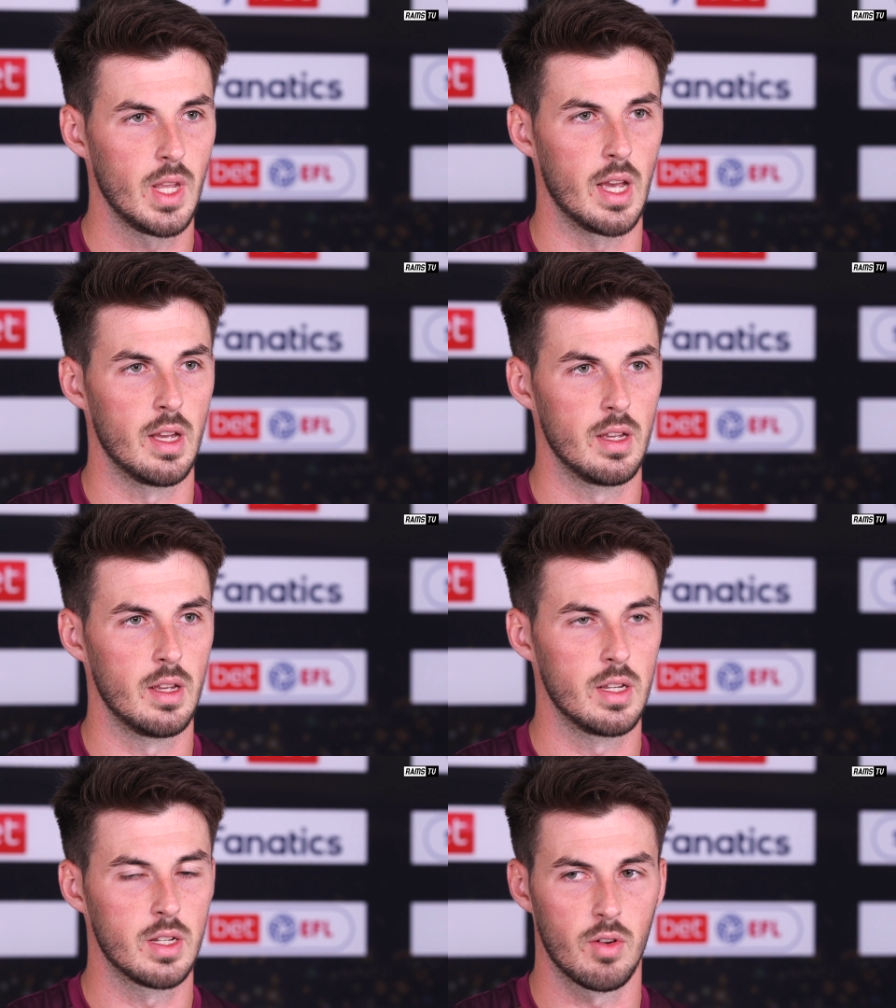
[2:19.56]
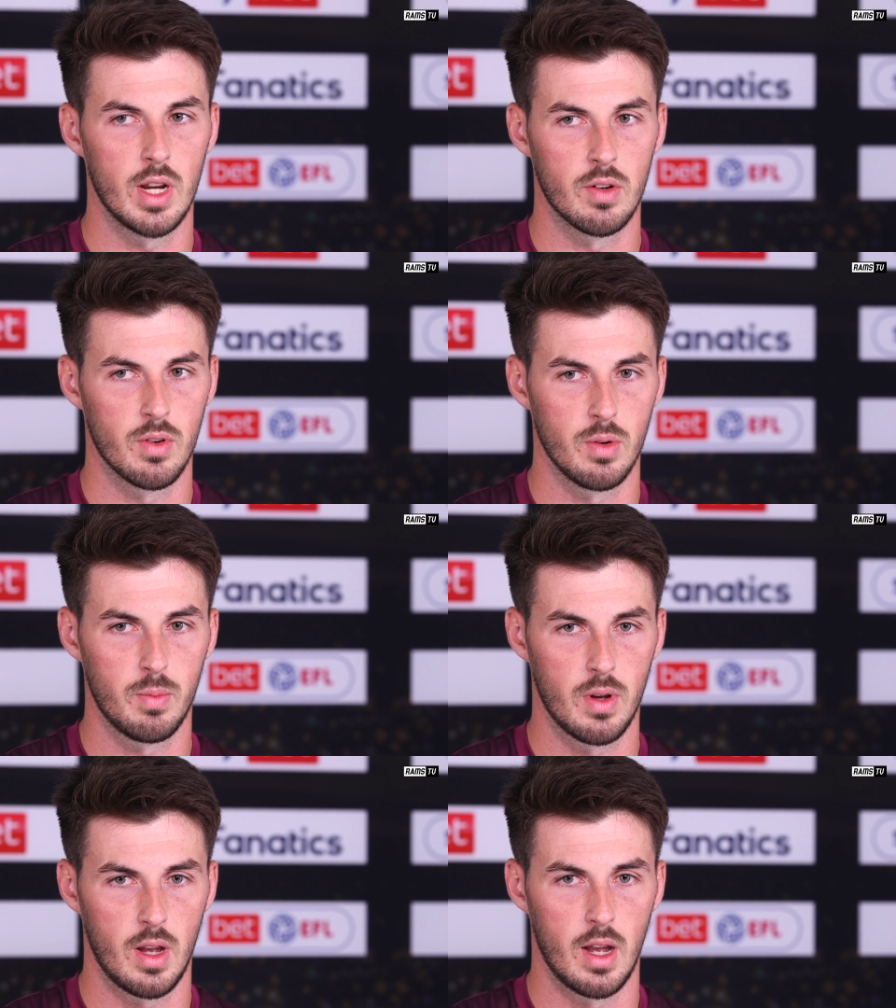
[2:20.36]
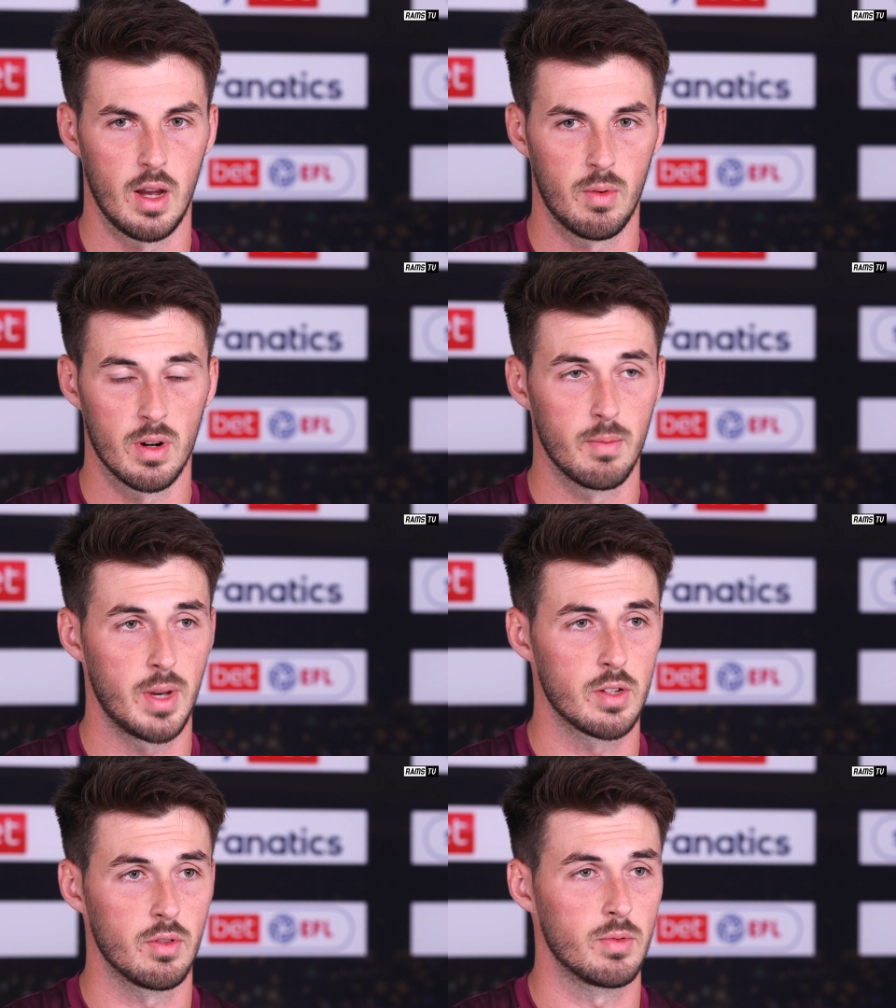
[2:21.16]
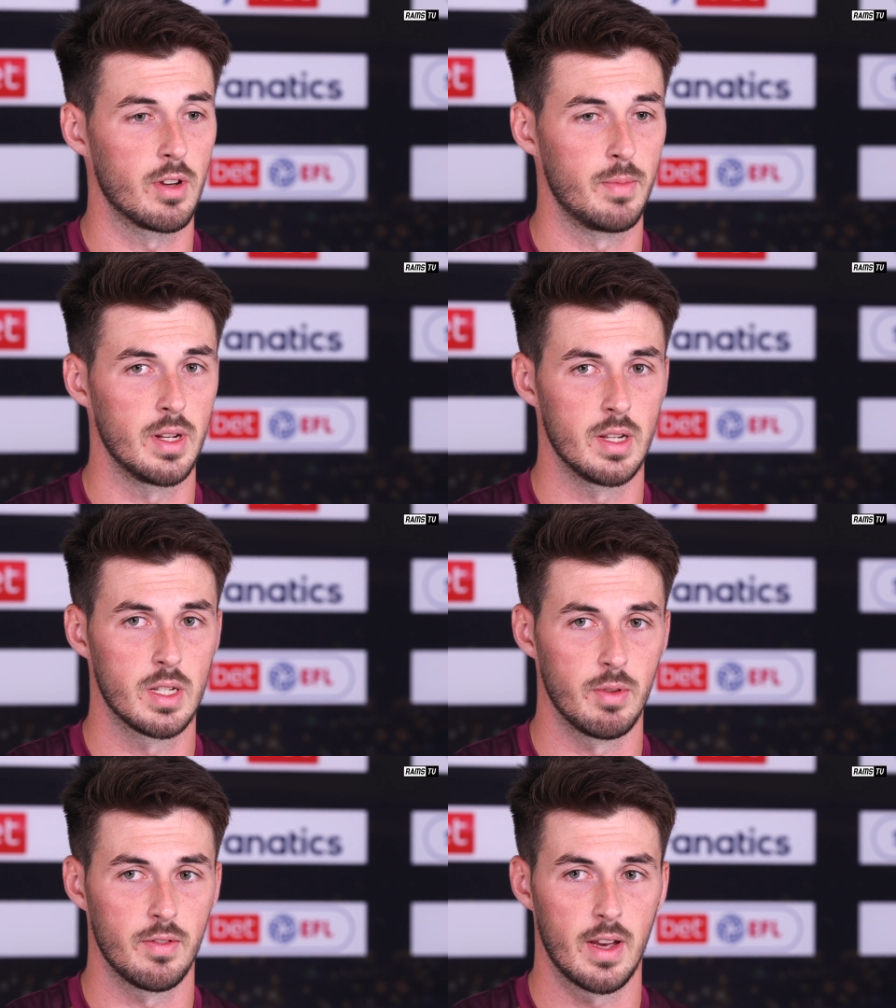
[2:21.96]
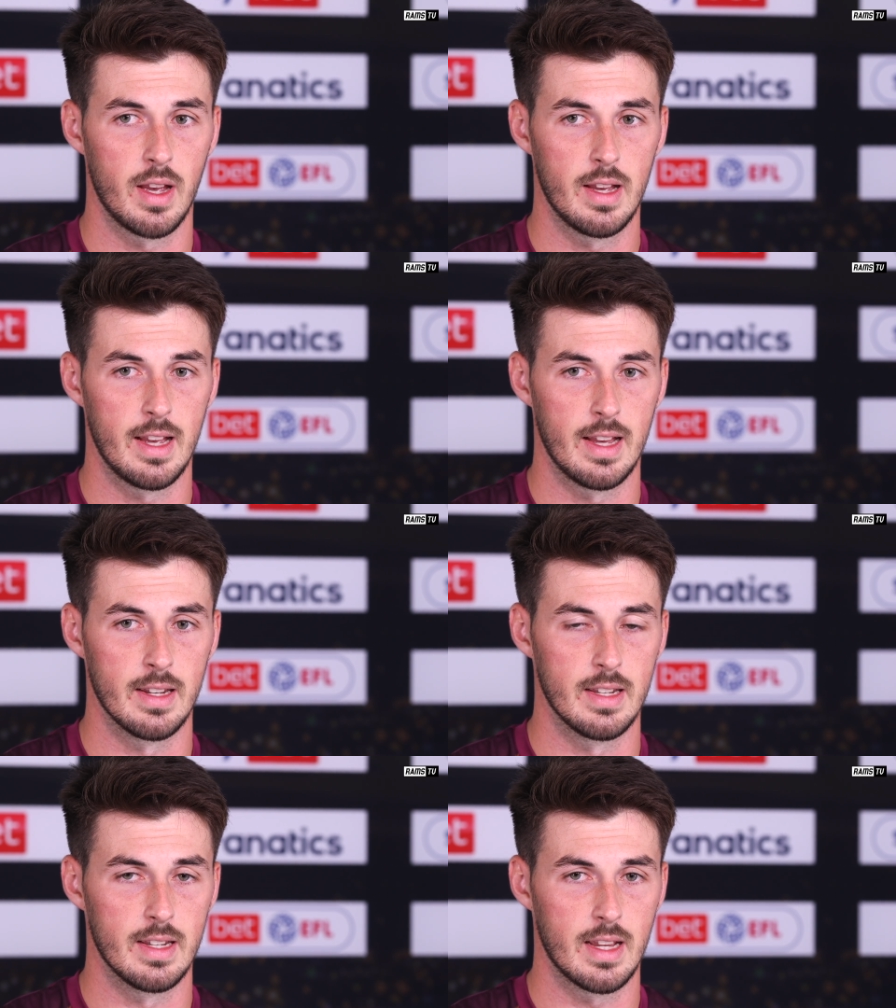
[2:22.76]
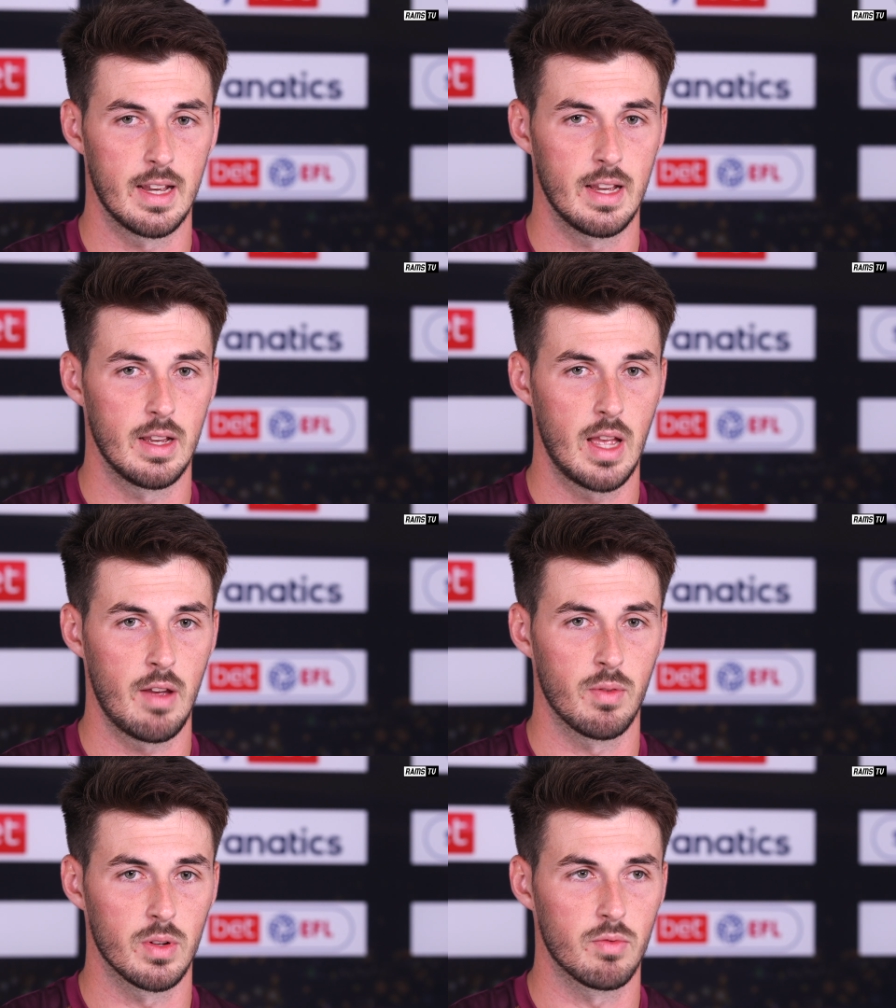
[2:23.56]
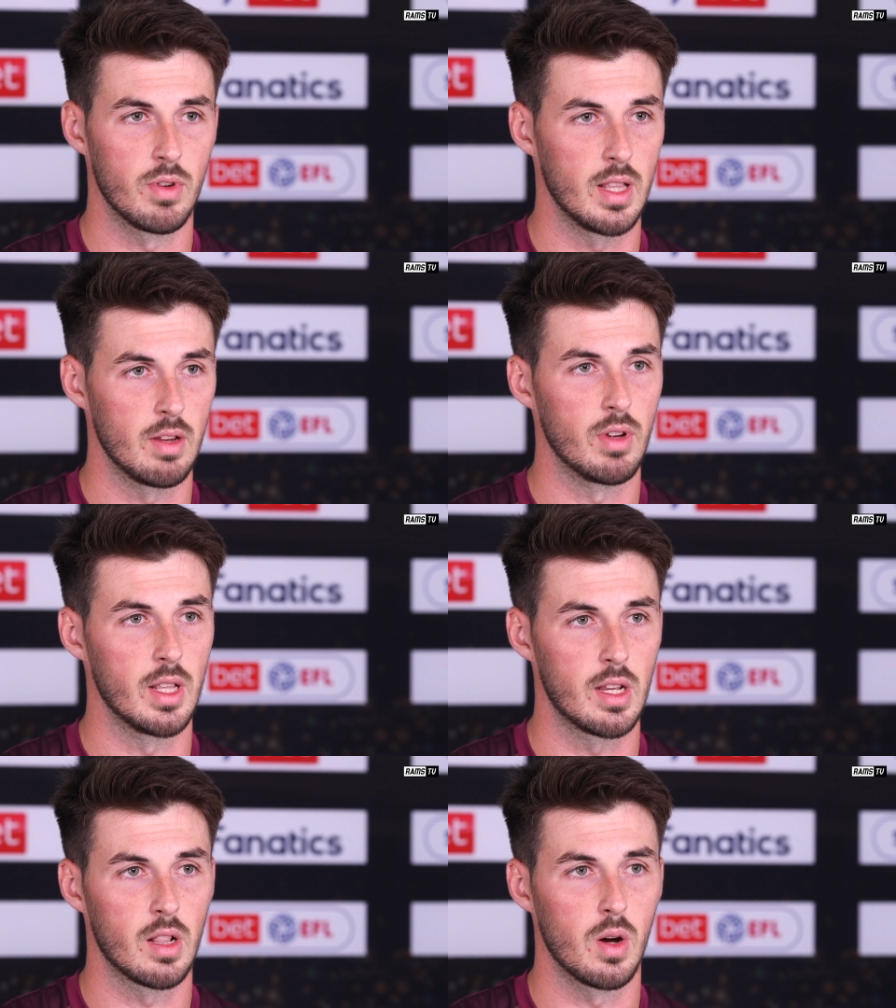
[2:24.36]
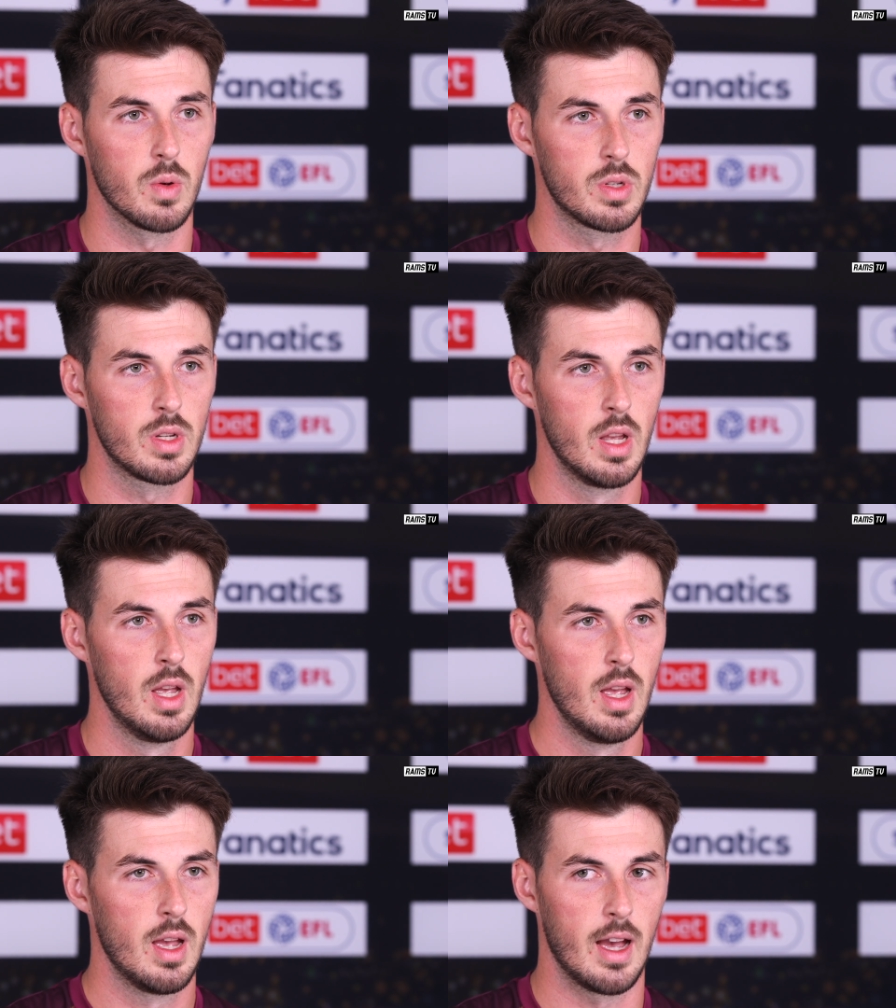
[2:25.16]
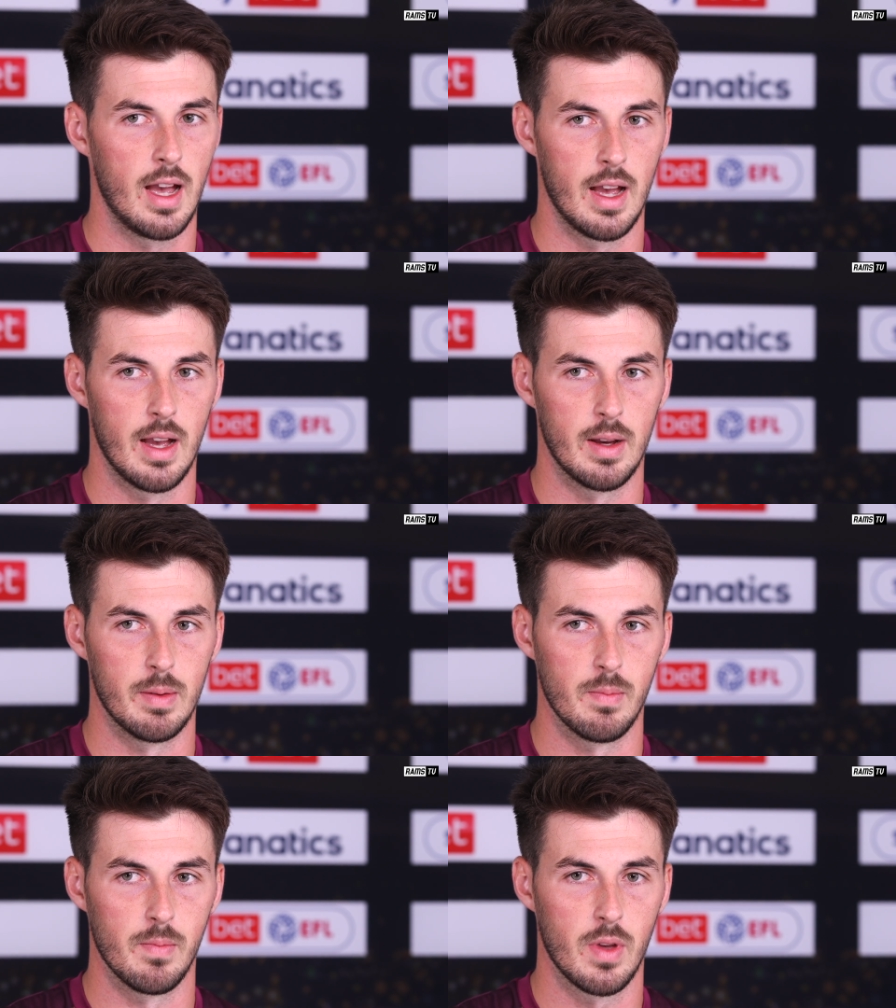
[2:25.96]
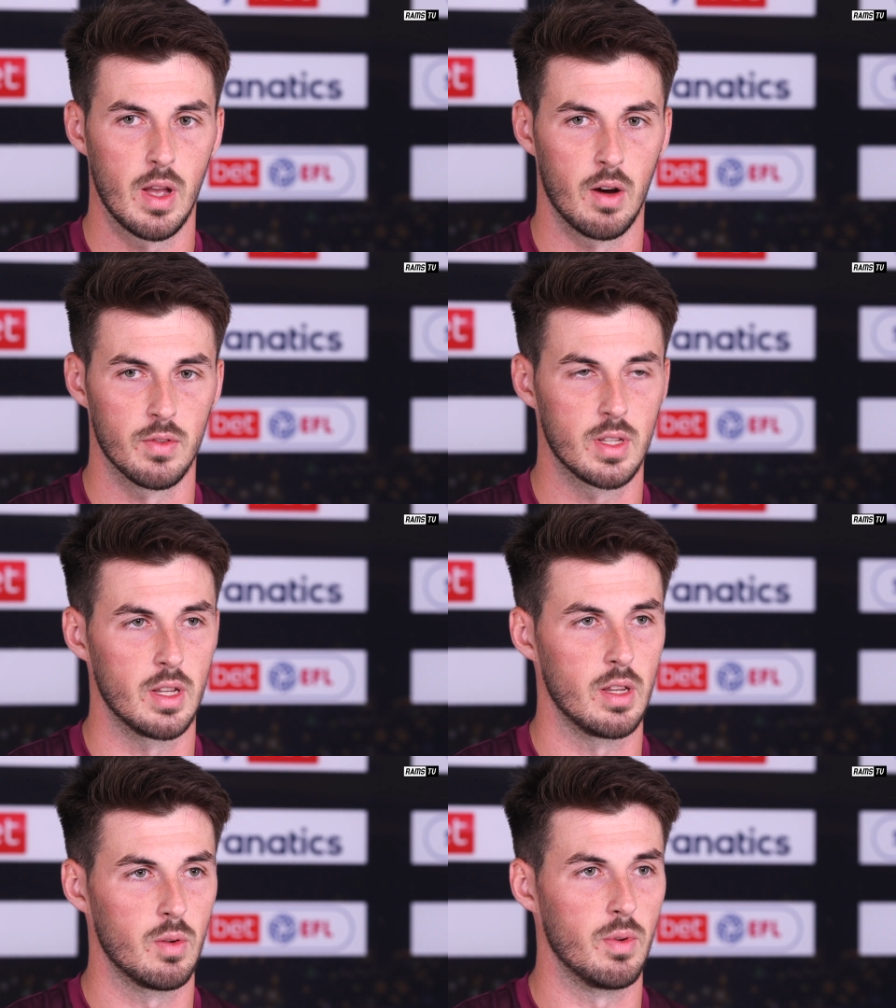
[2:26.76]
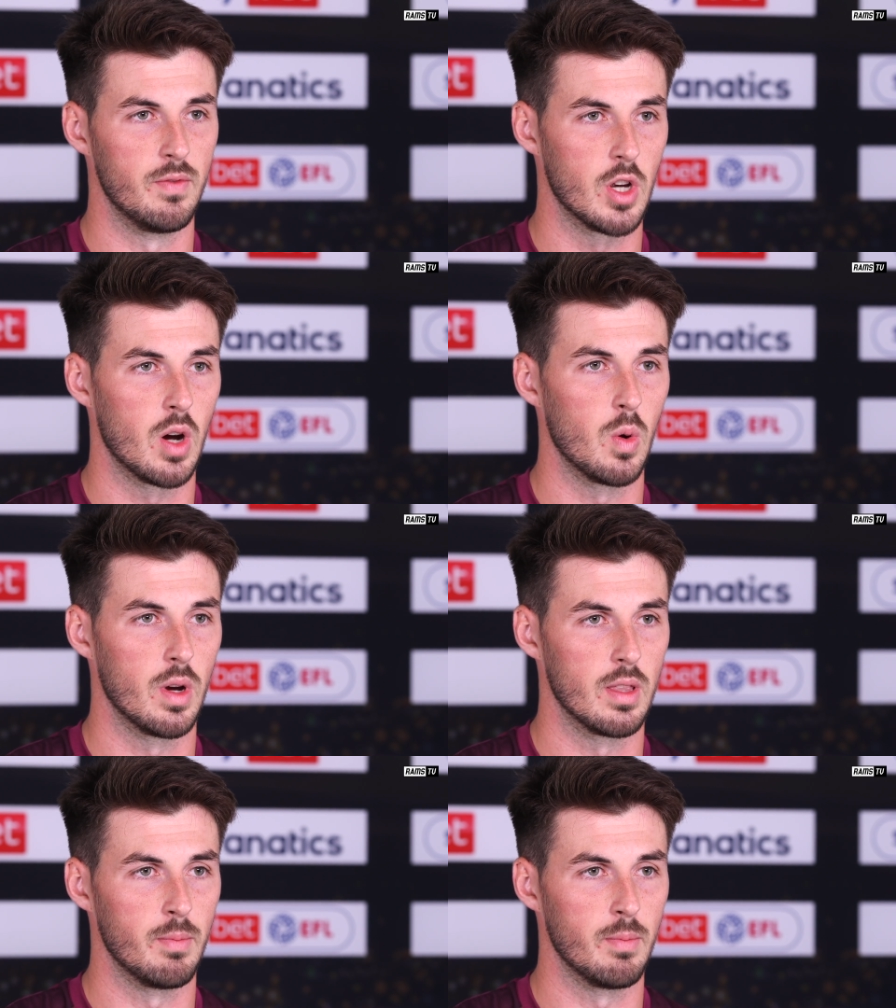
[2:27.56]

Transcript: Yeah, it's a great group. One of the best groups I've been in, to be fair, and everyone's really, really close. Obviously, with Joe